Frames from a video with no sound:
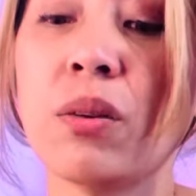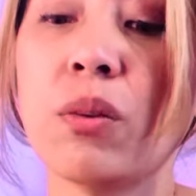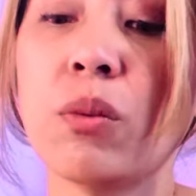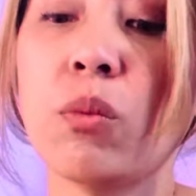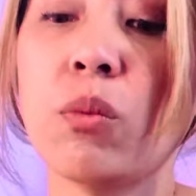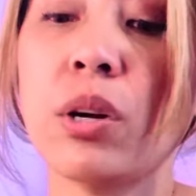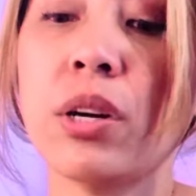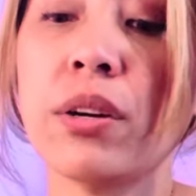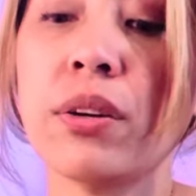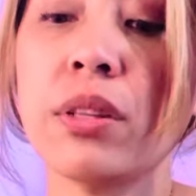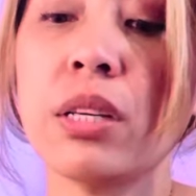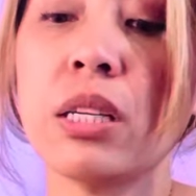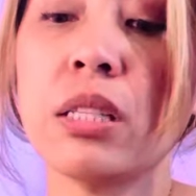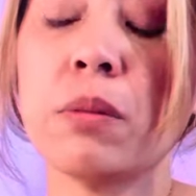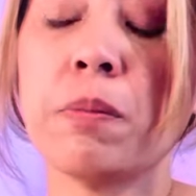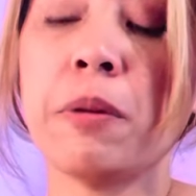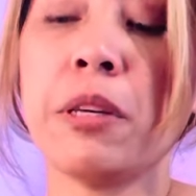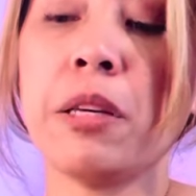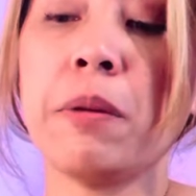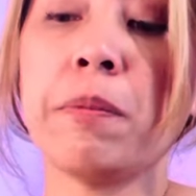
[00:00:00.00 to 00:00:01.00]
What are these
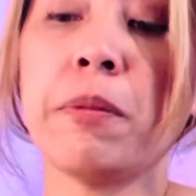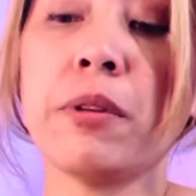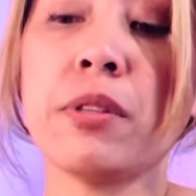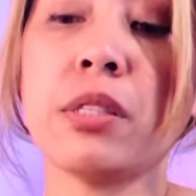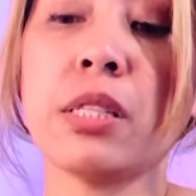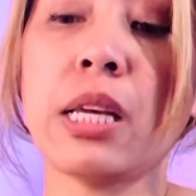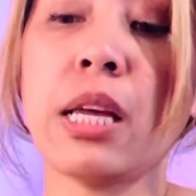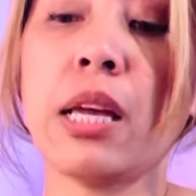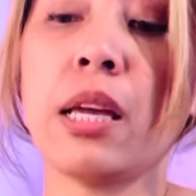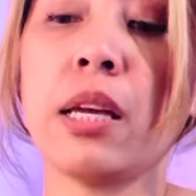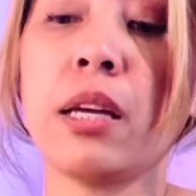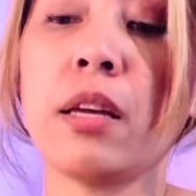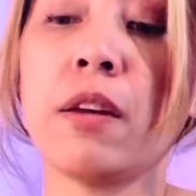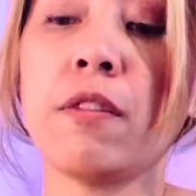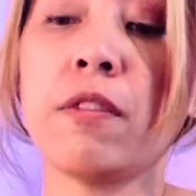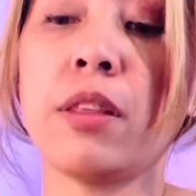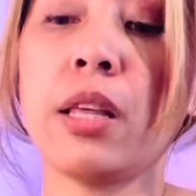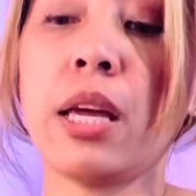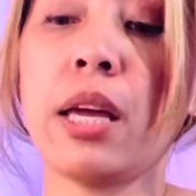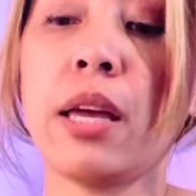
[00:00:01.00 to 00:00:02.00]
people saying
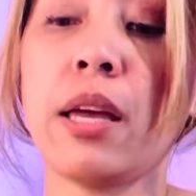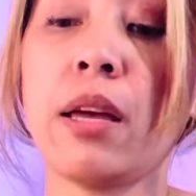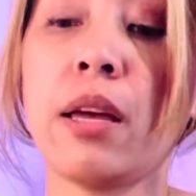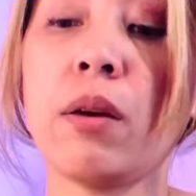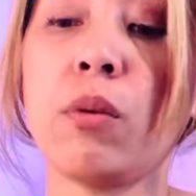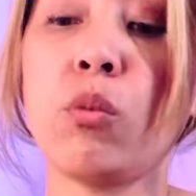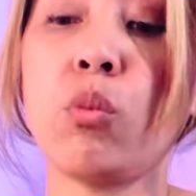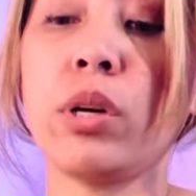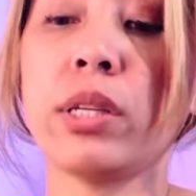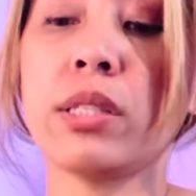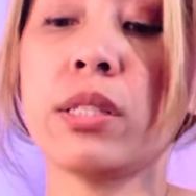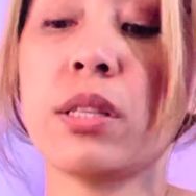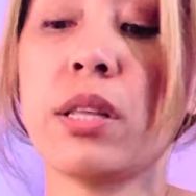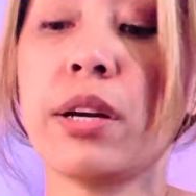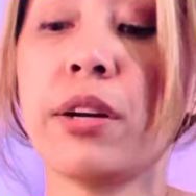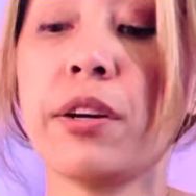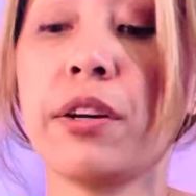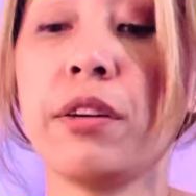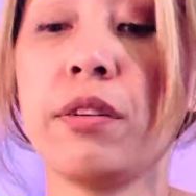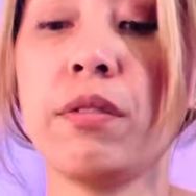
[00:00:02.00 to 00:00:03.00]
if they, what's
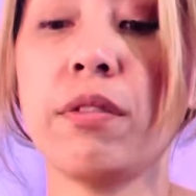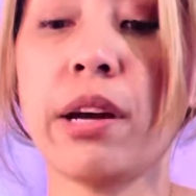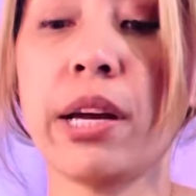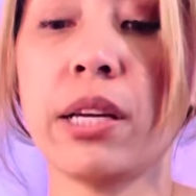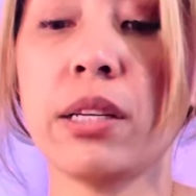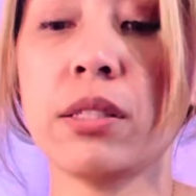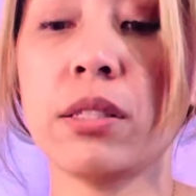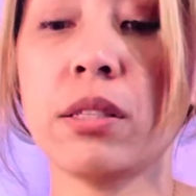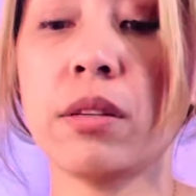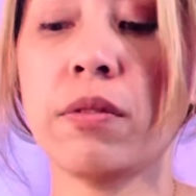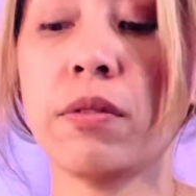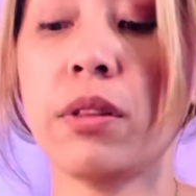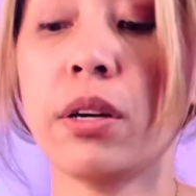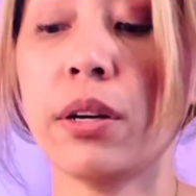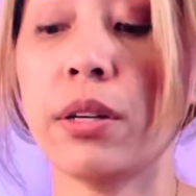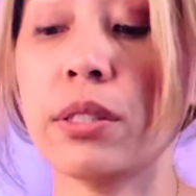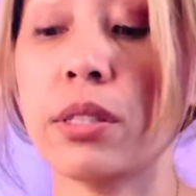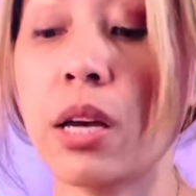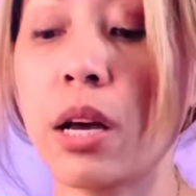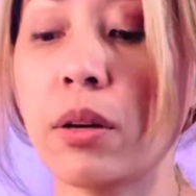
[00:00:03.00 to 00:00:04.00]
their advice if
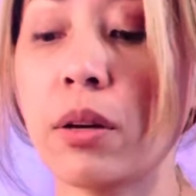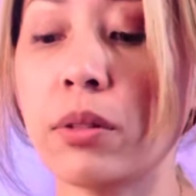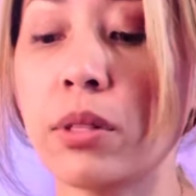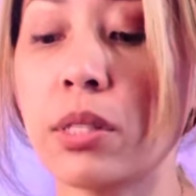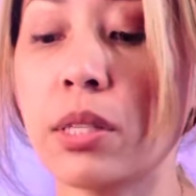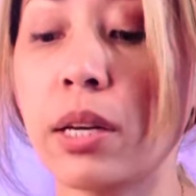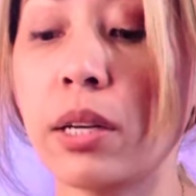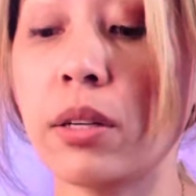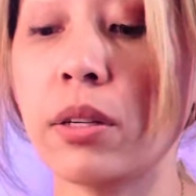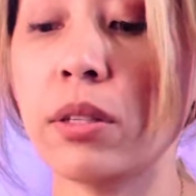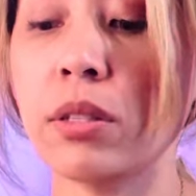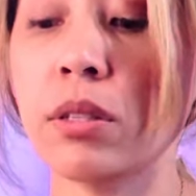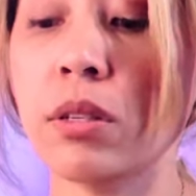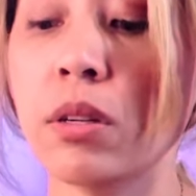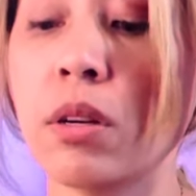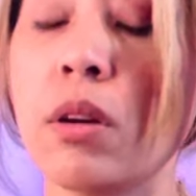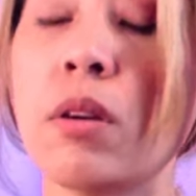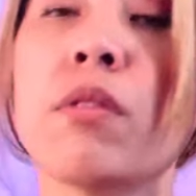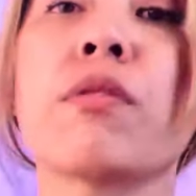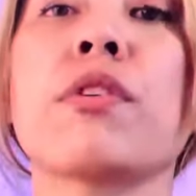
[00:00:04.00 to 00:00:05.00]
there's outsiders
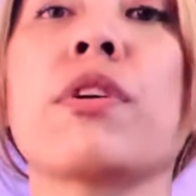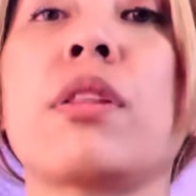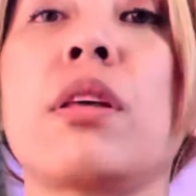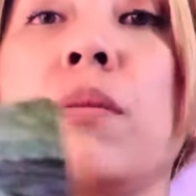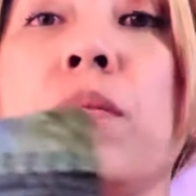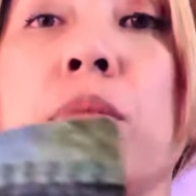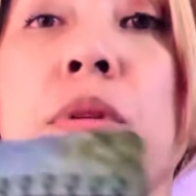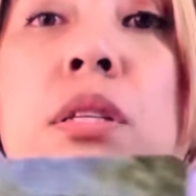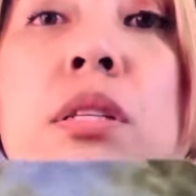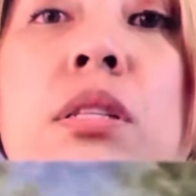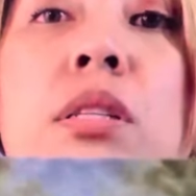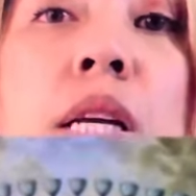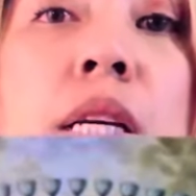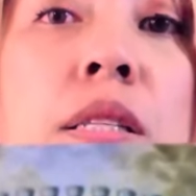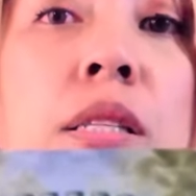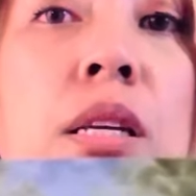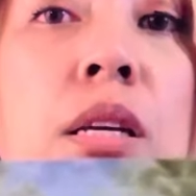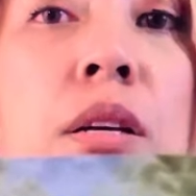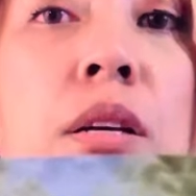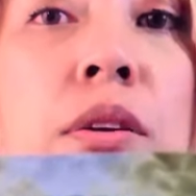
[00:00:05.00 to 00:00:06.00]
for them to stay
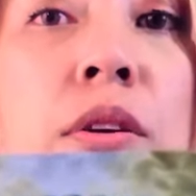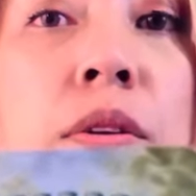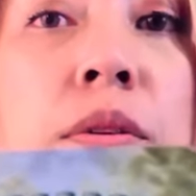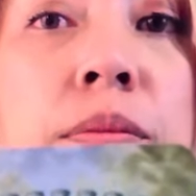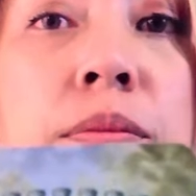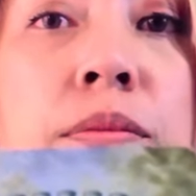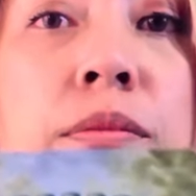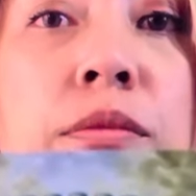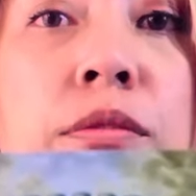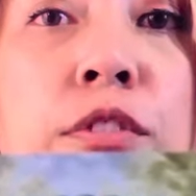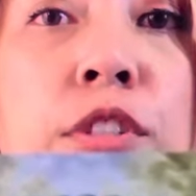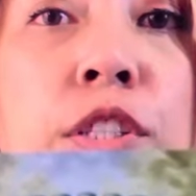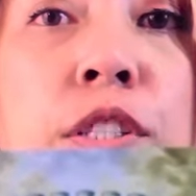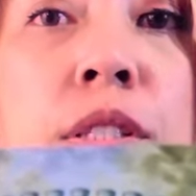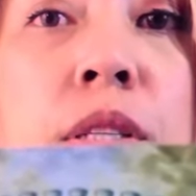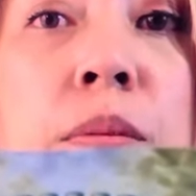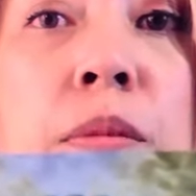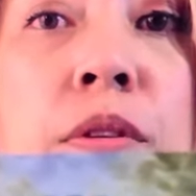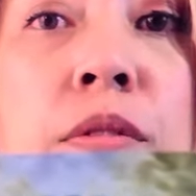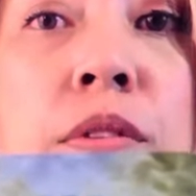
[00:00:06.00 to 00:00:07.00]
single? For
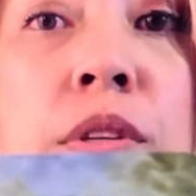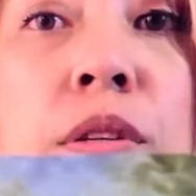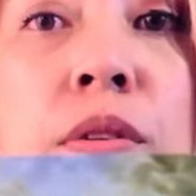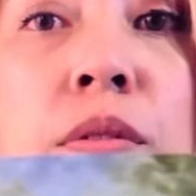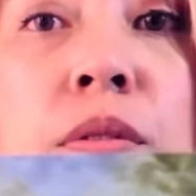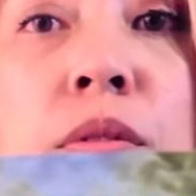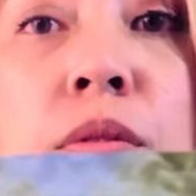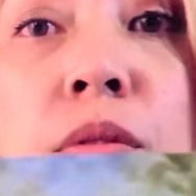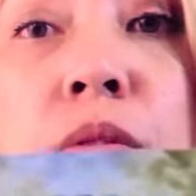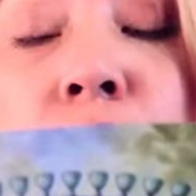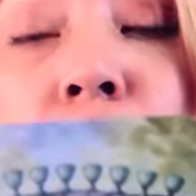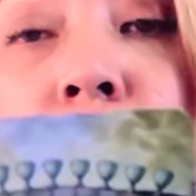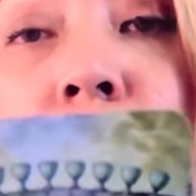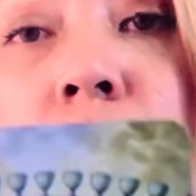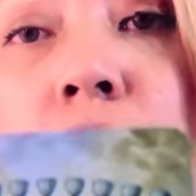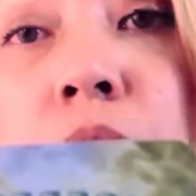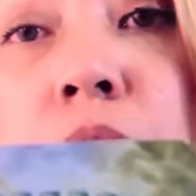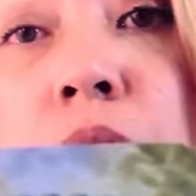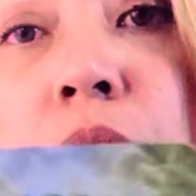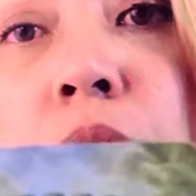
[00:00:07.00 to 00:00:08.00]
some of you,
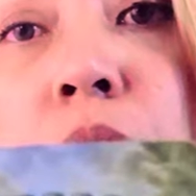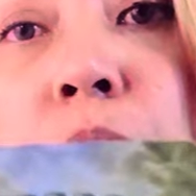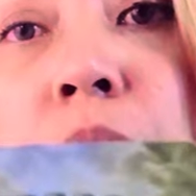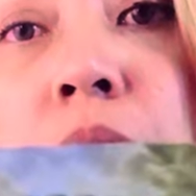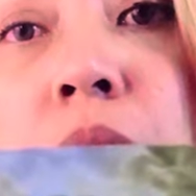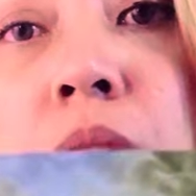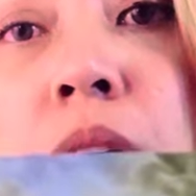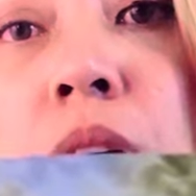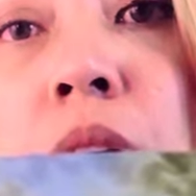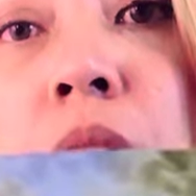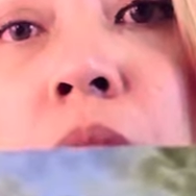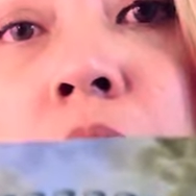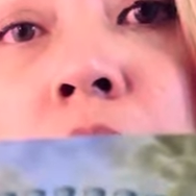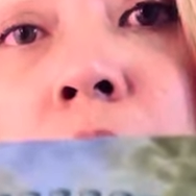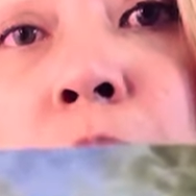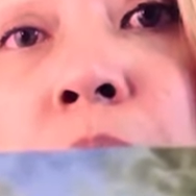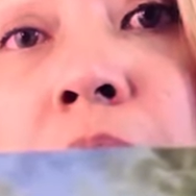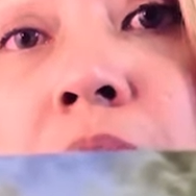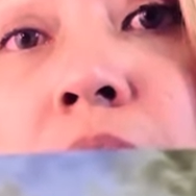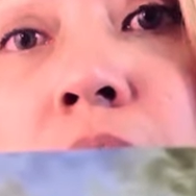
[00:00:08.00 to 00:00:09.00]
there could be a younger
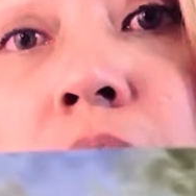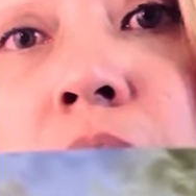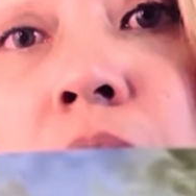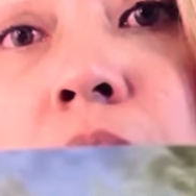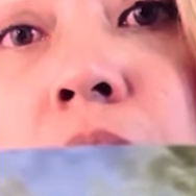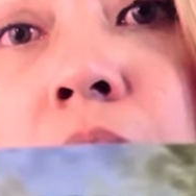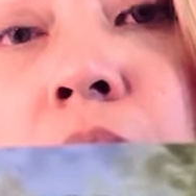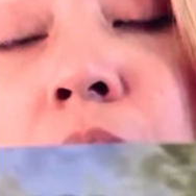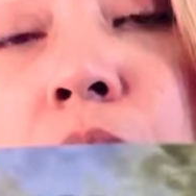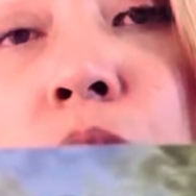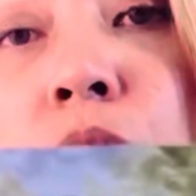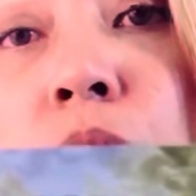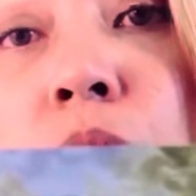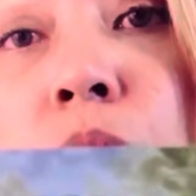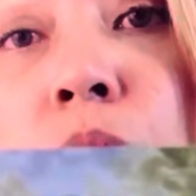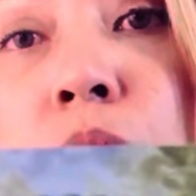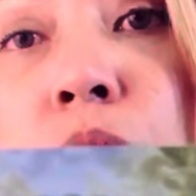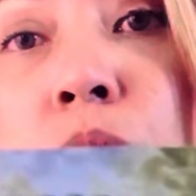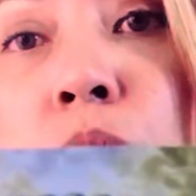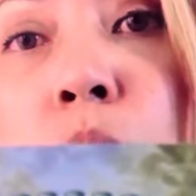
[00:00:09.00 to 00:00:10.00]
Pisces, Cancer,
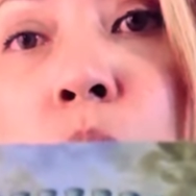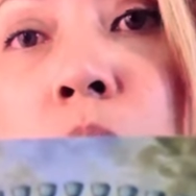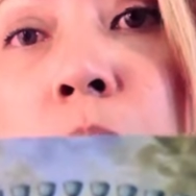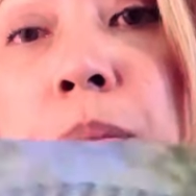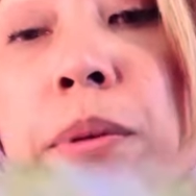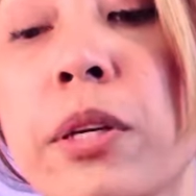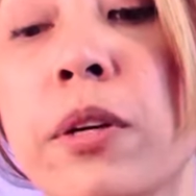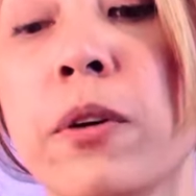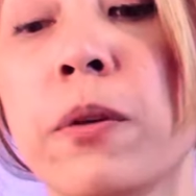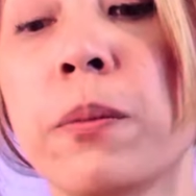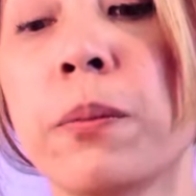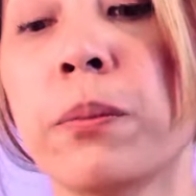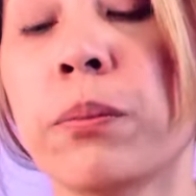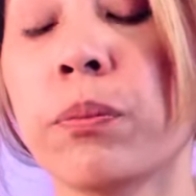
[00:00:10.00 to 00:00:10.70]
or Scorpio